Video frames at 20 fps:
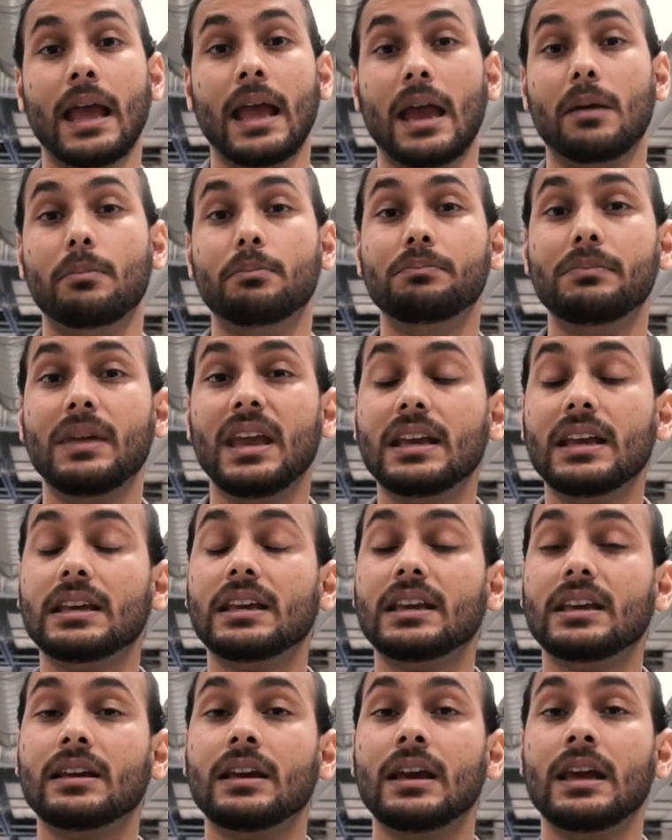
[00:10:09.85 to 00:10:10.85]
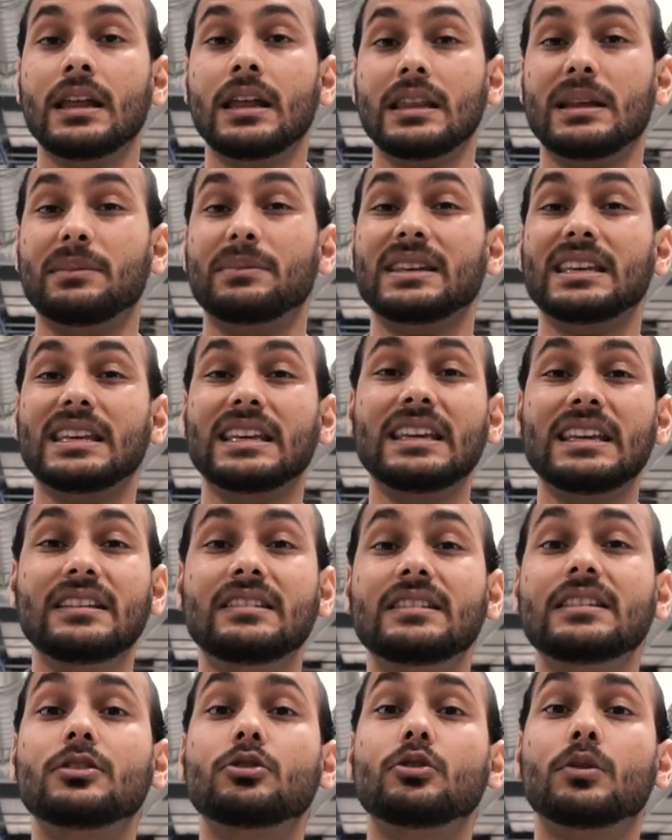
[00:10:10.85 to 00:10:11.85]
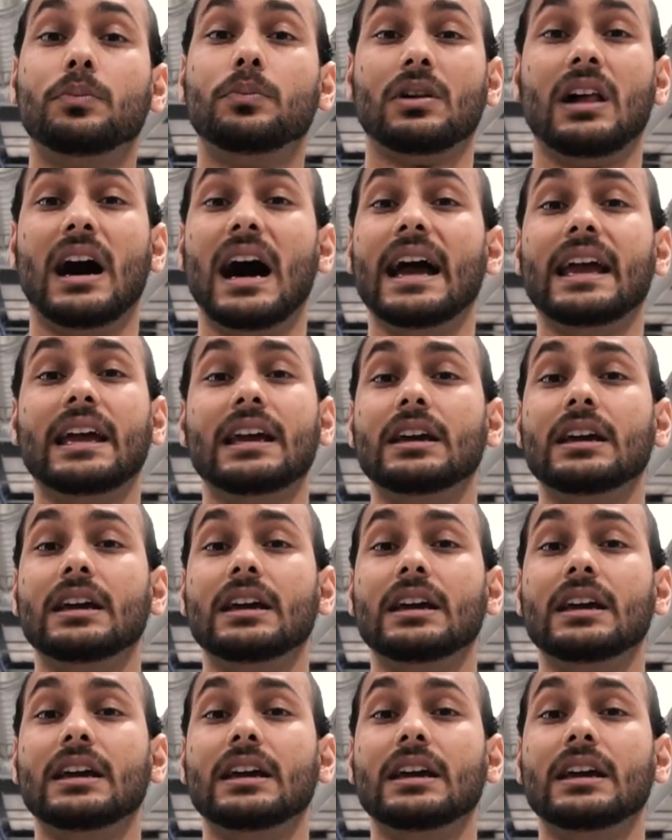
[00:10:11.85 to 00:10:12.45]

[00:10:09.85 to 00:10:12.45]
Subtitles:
and making them easy to apply